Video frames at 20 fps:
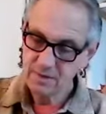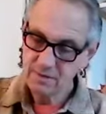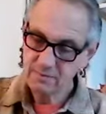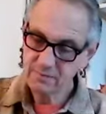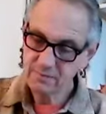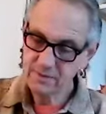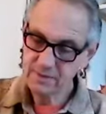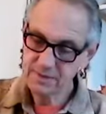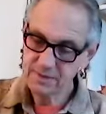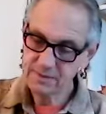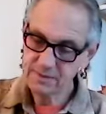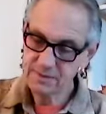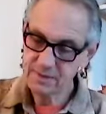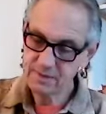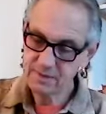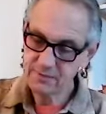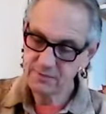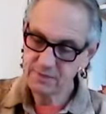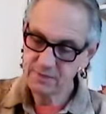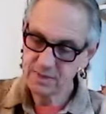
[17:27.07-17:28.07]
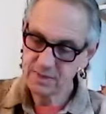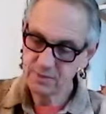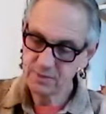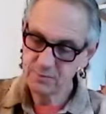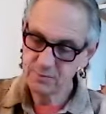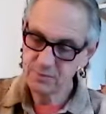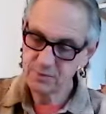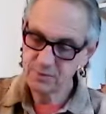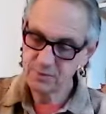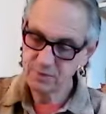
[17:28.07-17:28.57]
We ourselves can
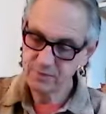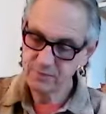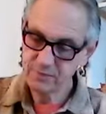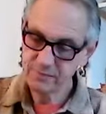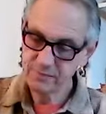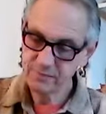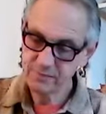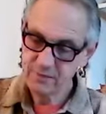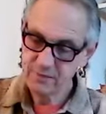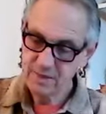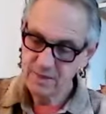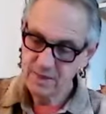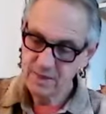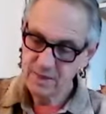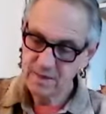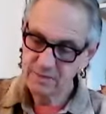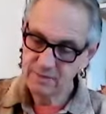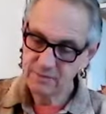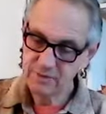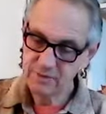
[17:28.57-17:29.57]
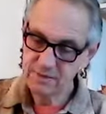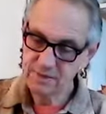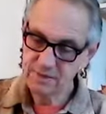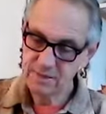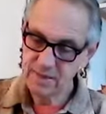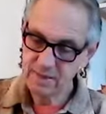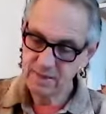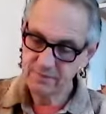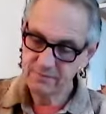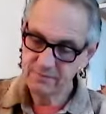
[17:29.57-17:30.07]
observe how this
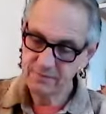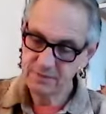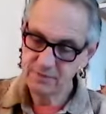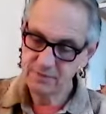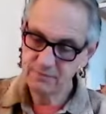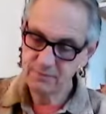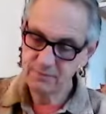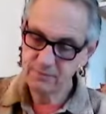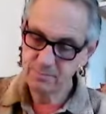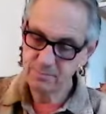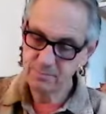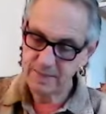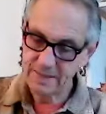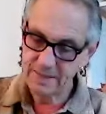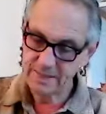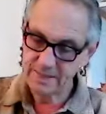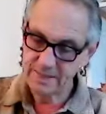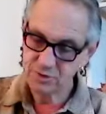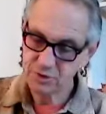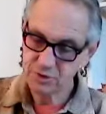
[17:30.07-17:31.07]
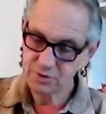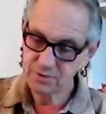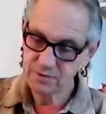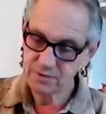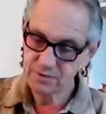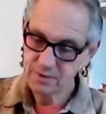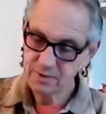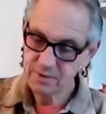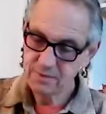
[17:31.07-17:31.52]
life is replenished